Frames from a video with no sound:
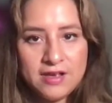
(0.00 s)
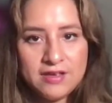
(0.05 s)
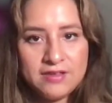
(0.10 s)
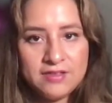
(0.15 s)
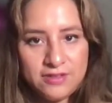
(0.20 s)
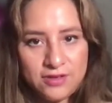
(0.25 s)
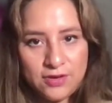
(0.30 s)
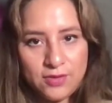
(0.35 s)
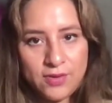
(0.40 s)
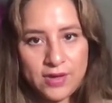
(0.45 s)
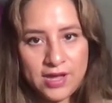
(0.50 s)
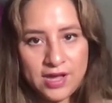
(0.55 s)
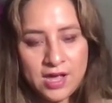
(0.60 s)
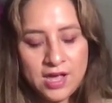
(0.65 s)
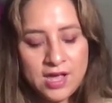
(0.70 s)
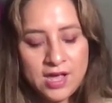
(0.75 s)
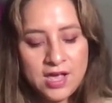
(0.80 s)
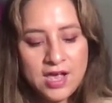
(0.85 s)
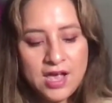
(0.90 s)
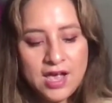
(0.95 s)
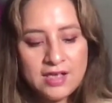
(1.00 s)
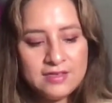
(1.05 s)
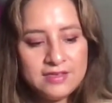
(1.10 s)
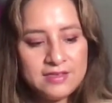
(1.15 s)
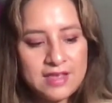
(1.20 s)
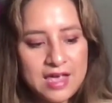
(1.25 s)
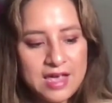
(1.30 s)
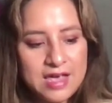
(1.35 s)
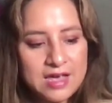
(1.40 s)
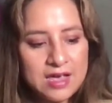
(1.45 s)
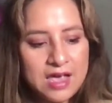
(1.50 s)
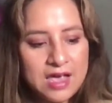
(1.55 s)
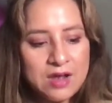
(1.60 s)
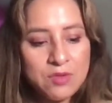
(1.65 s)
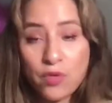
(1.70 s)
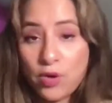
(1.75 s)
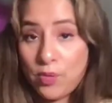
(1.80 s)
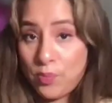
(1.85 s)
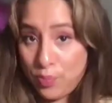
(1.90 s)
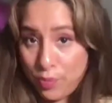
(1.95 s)
is doing and saying,
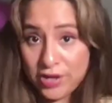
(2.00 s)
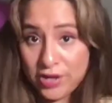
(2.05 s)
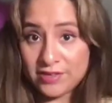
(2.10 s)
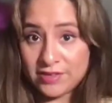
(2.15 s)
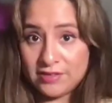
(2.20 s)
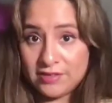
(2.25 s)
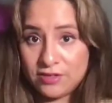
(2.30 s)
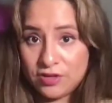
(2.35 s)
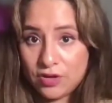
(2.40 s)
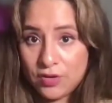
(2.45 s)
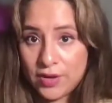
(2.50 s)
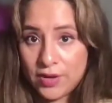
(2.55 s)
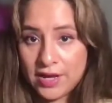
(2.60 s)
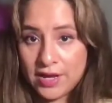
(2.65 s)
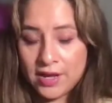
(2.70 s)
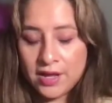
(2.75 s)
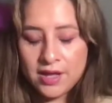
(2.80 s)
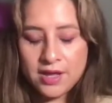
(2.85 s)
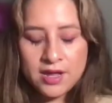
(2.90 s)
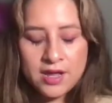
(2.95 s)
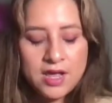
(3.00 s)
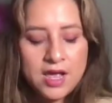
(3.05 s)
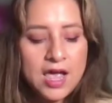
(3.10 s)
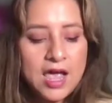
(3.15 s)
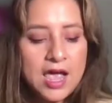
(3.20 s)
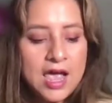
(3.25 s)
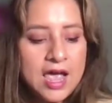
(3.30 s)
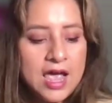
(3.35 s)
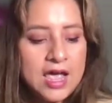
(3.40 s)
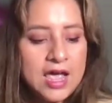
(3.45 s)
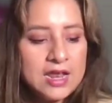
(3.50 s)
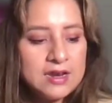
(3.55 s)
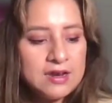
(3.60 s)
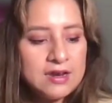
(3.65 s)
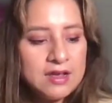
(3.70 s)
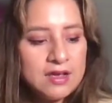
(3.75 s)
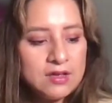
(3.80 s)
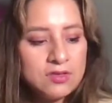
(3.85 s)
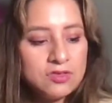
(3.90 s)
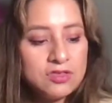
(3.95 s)
and what BRICS is doing
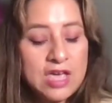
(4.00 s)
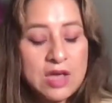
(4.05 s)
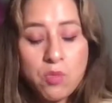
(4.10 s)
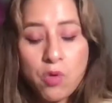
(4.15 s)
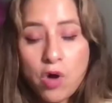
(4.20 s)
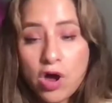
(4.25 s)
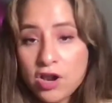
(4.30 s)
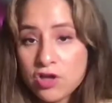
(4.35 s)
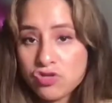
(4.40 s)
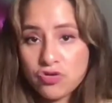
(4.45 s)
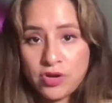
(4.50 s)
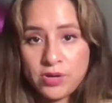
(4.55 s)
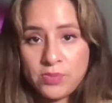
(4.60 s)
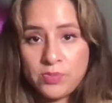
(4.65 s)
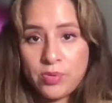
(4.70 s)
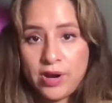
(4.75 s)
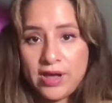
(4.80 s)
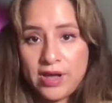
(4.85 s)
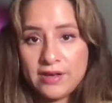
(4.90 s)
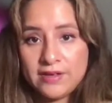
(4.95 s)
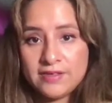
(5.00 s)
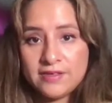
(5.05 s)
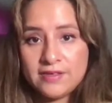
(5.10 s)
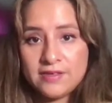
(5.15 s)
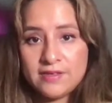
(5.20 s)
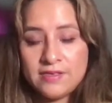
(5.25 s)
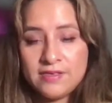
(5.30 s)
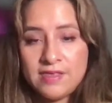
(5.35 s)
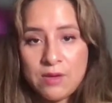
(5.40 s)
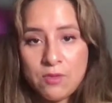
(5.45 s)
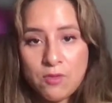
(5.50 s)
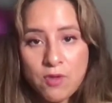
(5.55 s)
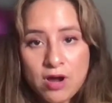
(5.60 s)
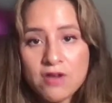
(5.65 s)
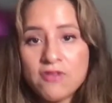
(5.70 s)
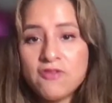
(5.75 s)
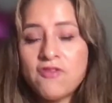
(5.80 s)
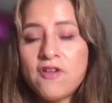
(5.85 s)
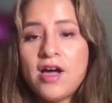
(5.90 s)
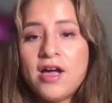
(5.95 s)
and they want to join BRICS. They
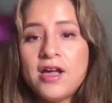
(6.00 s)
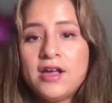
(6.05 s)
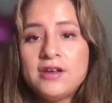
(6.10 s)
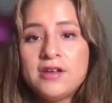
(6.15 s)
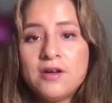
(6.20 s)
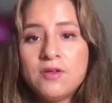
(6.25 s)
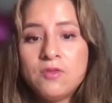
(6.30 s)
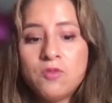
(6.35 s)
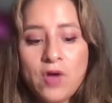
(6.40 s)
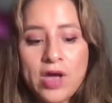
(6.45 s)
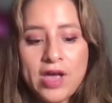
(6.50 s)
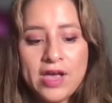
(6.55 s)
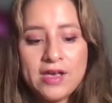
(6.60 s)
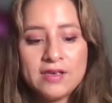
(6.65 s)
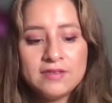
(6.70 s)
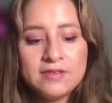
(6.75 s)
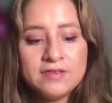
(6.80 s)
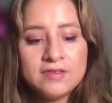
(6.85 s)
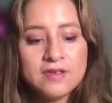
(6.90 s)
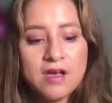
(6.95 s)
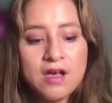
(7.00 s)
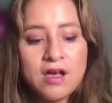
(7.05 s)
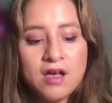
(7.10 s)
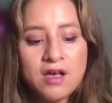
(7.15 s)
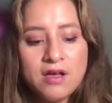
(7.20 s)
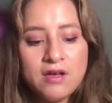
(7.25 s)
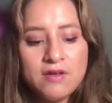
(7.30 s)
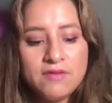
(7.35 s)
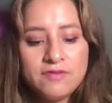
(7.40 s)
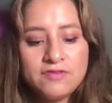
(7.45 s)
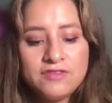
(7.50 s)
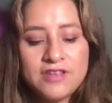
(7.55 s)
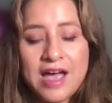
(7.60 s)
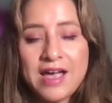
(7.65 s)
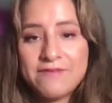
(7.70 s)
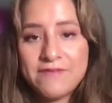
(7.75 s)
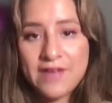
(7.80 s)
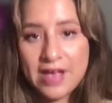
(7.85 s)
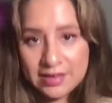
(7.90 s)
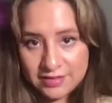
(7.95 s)
want to find ways of
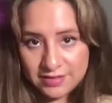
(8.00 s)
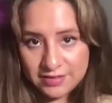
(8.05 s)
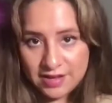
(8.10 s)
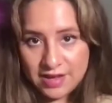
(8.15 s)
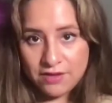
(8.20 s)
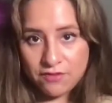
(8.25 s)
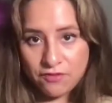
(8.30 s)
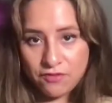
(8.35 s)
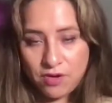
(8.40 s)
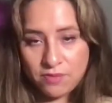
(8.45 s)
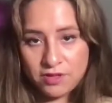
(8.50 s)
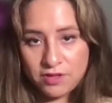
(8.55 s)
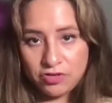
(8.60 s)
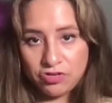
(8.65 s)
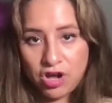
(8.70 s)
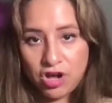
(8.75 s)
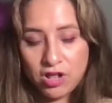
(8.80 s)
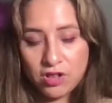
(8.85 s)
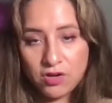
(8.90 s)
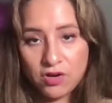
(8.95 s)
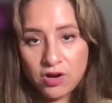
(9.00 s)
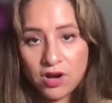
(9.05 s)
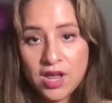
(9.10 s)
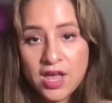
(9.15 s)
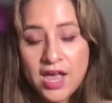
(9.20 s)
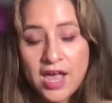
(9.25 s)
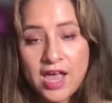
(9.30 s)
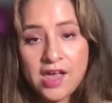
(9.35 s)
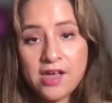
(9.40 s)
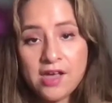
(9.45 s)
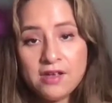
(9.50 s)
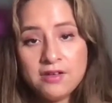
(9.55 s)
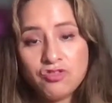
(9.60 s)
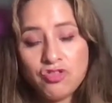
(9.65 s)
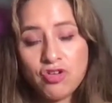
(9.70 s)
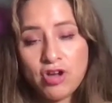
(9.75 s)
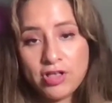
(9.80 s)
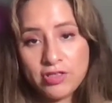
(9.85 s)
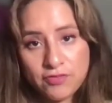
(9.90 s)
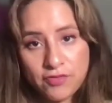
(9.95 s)
divesting from the dollar and
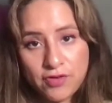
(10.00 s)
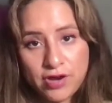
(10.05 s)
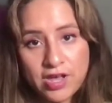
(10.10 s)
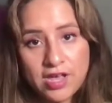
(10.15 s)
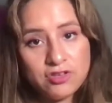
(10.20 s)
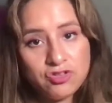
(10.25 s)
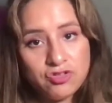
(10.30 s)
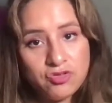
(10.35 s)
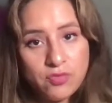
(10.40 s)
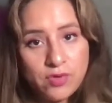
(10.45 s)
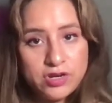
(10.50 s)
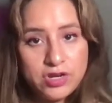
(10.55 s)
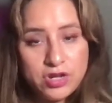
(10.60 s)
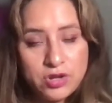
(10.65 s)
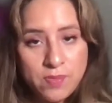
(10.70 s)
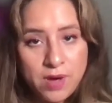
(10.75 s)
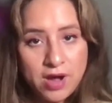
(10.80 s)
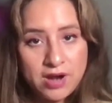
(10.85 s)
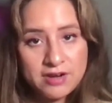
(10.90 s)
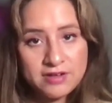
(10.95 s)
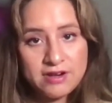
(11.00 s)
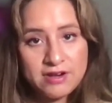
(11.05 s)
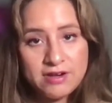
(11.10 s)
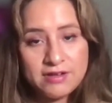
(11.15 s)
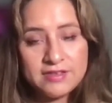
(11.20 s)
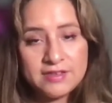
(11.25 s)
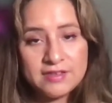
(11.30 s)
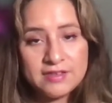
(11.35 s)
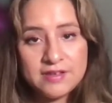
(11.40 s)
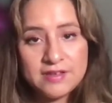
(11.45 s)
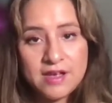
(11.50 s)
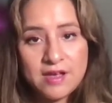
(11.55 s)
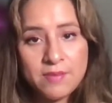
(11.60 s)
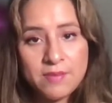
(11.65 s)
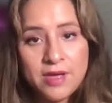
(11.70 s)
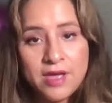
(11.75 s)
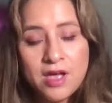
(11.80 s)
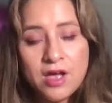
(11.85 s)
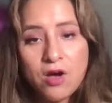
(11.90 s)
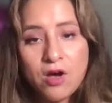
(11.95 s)
transferring into a new monetary
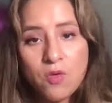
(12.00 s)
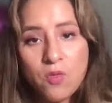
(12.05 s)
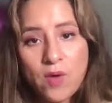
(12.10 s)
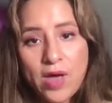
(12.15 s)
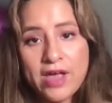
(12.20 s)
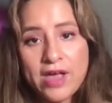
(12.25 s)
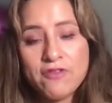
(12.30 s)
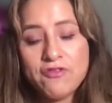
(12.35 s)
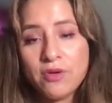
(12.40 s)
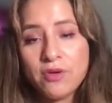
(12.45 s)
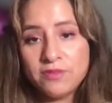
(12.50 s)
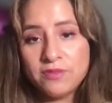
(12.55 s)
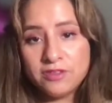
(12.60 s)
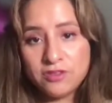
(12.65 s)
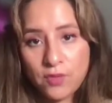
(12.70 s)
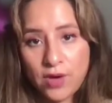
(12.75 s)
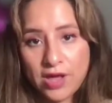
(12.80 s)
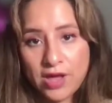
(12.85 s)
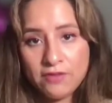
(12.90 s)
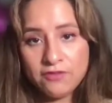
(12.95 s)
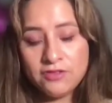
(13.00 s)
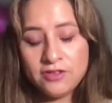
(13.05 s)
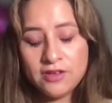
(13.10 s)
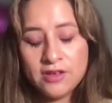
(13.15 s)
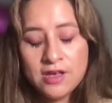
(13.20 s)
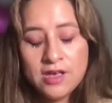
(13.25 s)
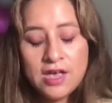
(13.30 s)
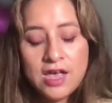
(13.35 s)
system away from SWIFT.